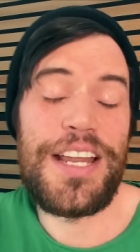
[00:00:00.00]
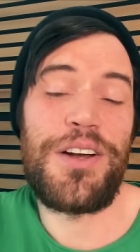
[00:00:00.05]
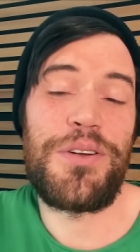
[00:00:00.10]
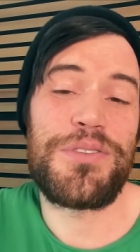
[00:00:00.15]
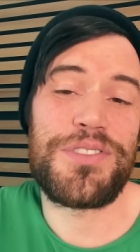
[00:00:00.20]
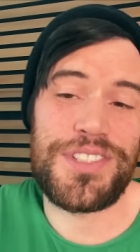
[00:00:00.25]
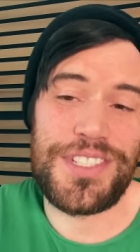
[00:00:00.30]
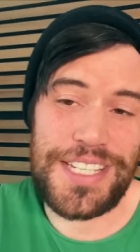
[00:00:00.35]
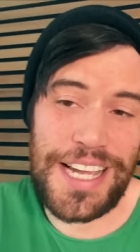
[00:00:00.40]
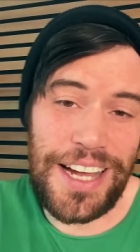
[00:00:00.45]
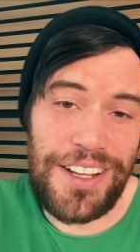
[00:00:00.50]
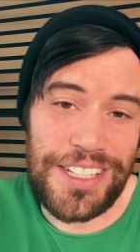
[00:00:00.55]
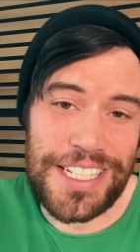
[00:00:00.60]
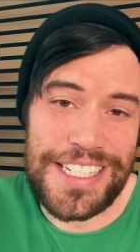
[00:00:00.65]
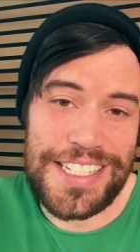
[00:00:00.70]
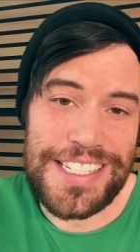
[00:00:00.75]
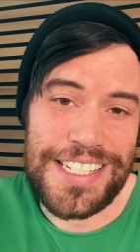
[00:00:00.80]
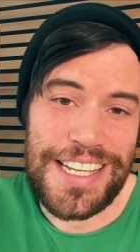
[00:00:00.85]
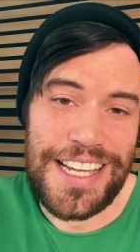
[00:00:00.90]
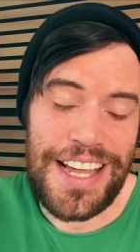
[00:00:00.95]
don't sell
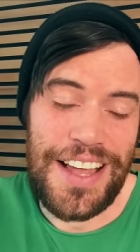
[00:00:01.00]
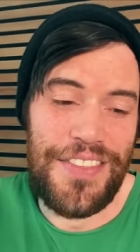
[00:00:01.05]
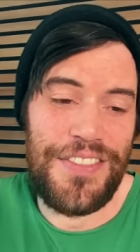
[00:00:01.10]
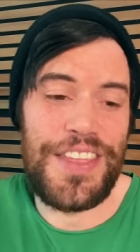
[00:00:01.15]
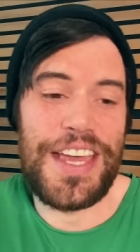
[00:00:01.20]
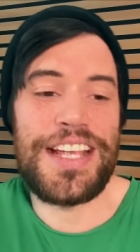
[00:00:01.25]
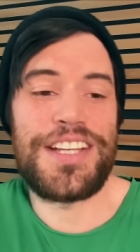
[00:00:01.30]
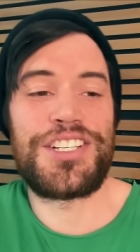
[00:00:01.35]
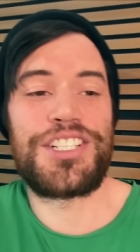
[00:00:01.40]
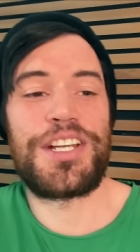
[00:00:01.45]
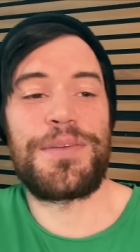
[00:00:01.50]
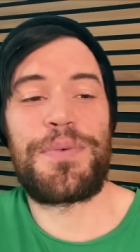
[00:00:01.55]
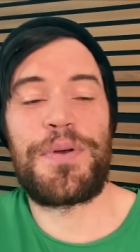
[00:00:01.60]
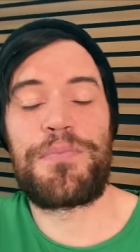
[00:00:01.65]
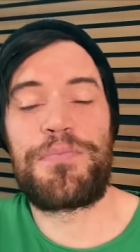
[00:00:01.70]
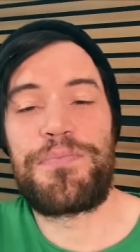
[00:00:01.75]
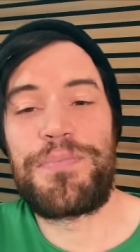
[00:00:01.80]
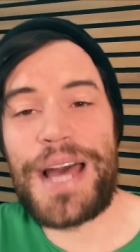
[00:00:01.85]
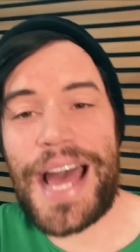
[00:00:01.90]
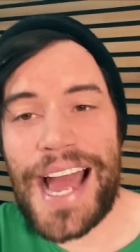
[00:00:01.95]
it they ship
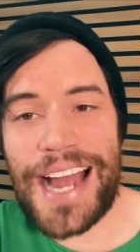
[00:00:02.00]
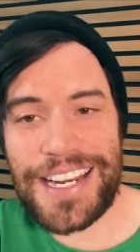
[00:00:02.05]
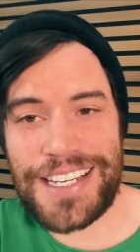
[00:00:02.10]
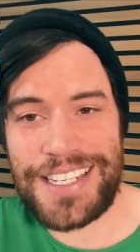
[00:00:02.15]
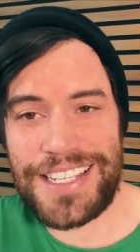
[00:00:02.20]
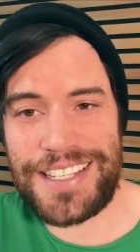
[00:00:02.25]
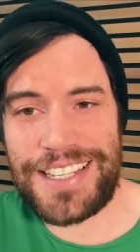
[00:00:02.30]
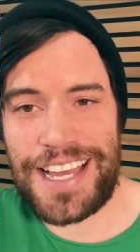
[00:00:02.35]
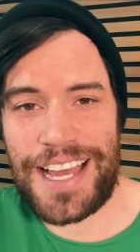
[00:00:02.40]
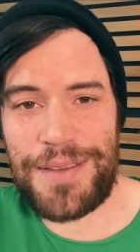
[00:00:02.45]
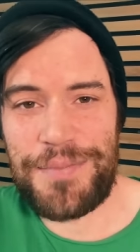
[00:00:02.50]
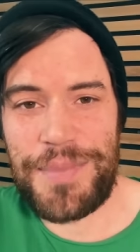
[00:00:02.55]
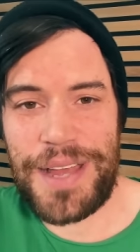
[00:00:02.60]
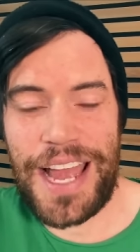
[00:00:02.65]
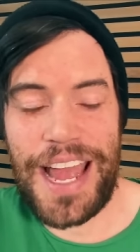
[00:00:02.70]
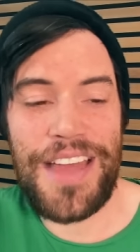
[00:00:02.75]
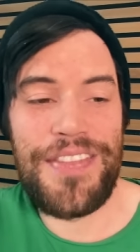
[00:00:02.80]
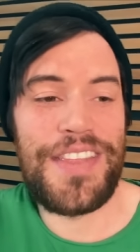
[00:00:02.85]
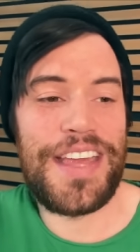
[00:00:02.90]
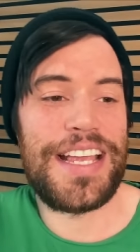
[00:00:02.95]
it back to them
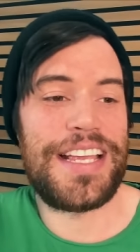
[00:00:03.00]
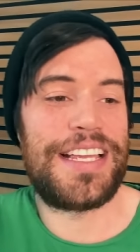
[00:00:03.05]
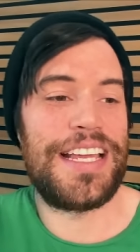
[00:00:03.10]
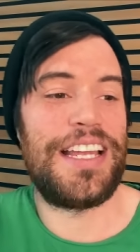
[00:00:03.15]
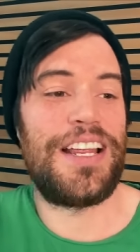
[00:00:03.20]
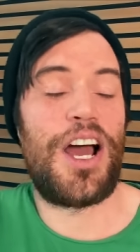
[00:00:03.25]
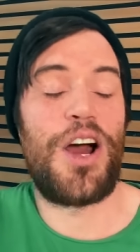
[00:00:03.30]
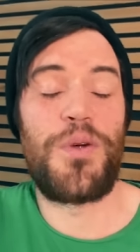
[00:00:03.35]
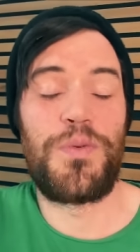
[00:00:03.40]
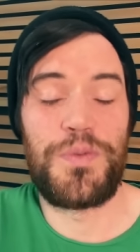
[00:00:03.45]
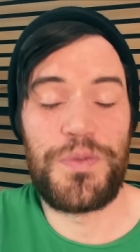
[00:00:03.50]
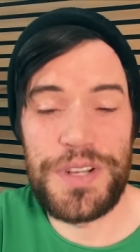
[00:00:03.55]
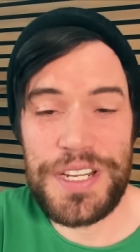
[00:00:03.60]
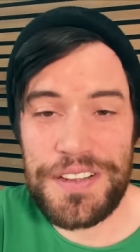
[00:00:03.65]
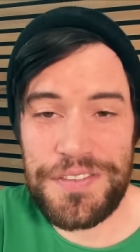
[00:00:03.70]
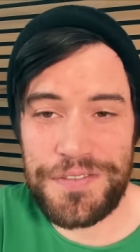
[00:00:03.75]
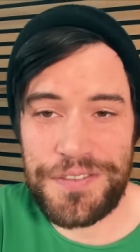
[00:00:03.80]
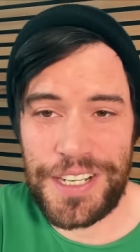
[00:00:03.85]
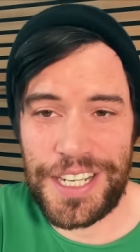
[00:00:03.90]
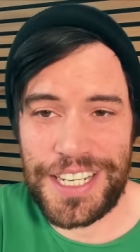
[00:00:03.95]
and they get a
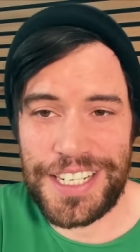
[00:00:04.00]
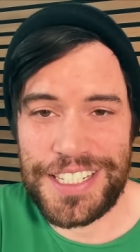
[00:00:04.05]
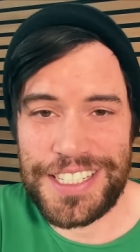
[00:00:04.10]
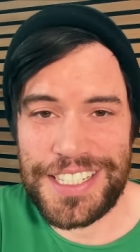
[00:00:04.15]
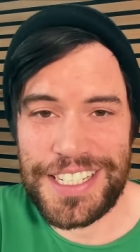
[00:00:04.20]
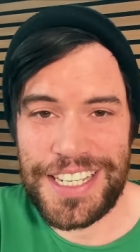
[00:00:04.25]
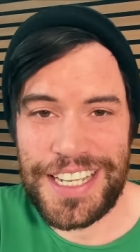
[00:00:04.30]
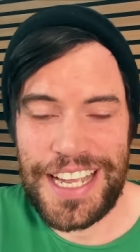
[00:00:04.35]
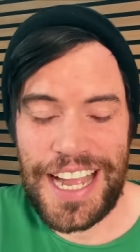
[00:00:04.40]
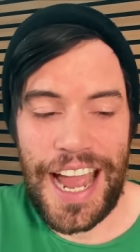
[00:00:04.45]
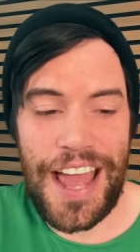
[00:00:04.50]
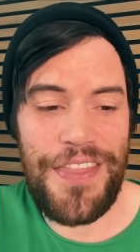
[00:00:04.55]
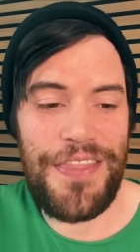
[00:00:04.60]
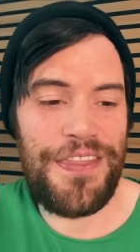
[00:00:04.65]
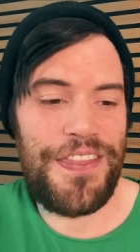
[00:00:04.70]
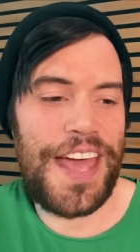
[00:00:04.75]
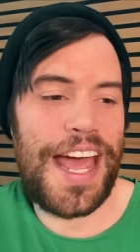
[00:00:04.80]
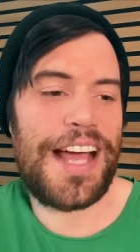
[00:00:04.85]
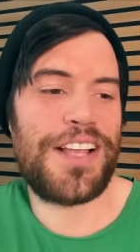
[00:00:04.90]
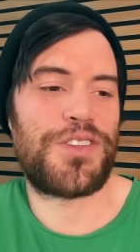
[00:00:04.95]
refund
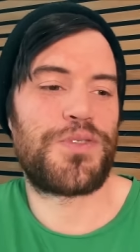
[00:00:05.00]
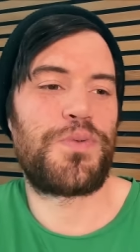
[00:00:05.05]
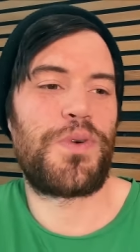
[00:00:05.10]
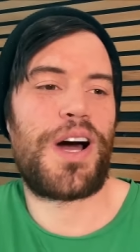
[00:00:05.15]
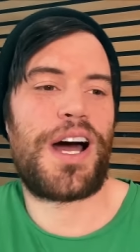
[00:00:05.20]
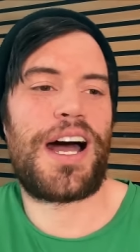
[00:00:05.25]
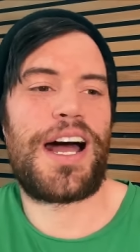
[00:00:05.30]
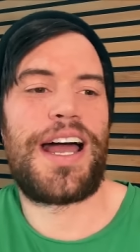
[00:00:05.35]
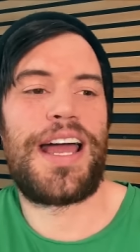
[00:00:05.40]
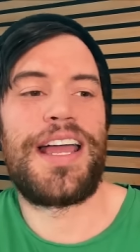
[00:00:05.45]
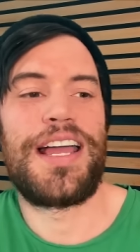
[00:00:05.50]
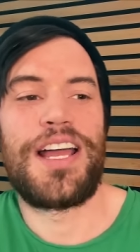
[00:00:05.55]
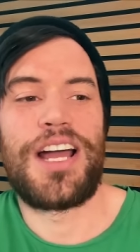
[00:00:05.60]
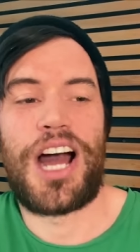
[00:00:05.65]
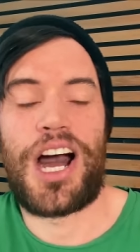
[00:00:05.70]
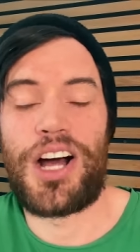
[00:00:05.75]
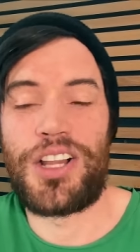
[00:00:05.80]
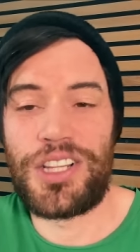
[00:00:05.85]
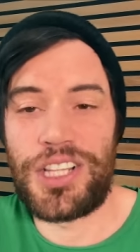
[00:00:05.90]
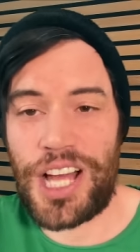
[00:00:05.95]
and that's why
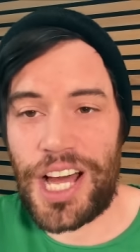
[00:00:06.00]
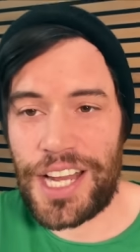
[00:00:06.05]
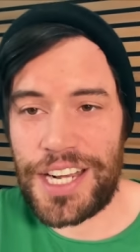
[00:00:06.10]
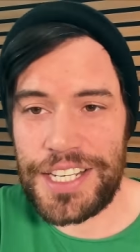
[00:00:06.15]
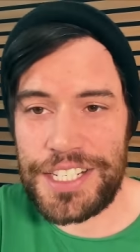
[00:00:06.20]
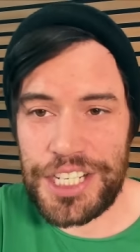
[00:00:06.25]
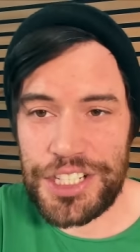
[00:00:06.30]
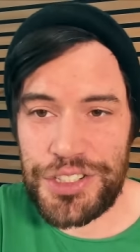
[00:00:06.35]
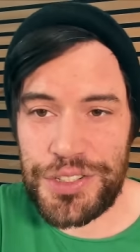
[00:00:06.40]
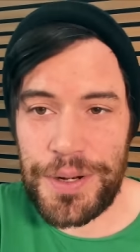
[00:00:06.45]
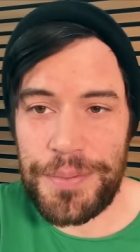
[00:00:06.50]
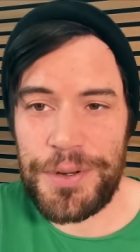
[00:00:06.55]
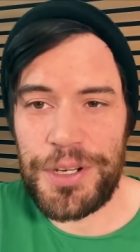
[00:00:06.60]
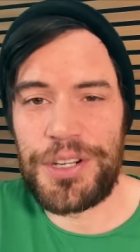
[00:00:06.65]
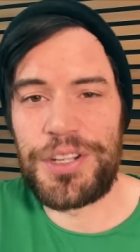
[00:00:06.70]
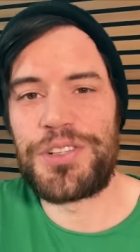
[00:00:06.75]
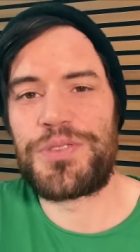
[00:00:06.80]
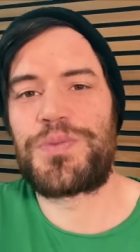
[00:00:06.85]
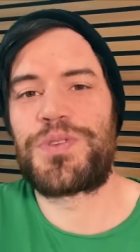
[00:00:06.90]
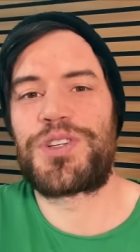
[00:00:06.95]
a lot of distributors were